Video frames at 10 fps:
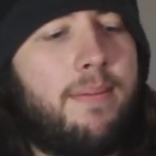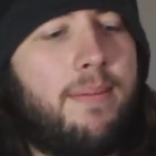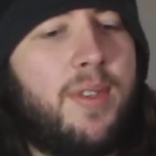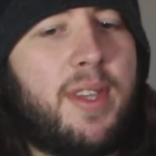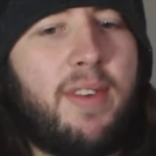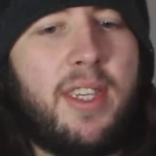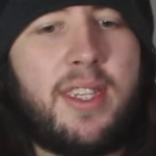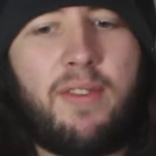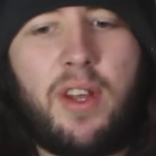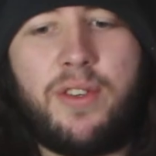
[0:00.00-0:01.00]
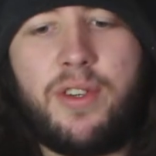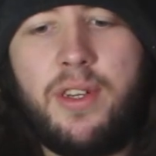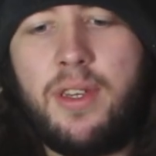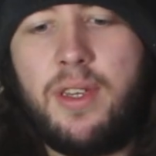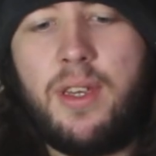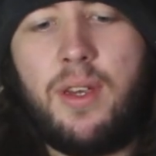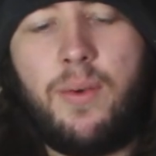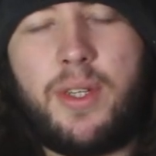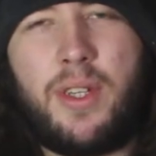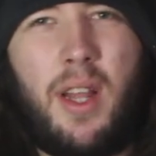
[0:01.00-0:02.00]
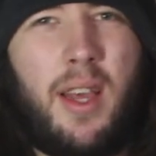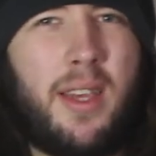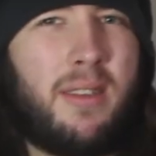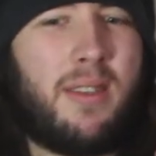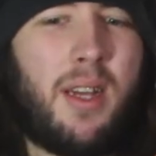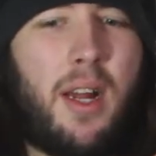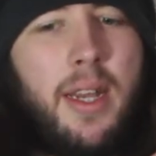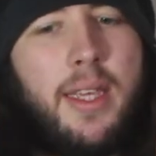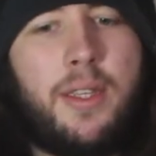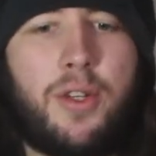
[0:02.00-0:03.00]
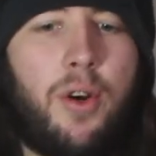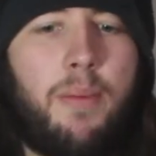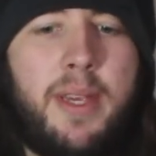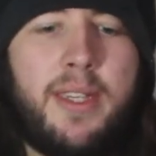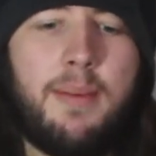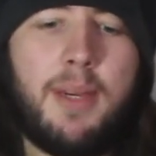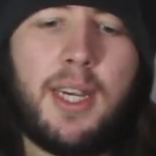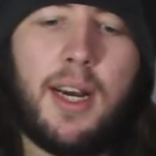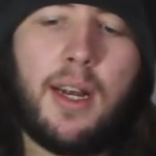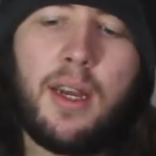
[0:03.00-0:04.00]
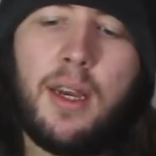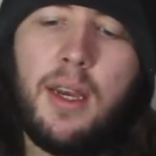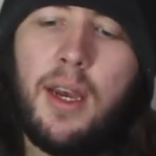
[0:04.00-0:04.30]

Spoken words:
7700, which is like tiny short PCB card.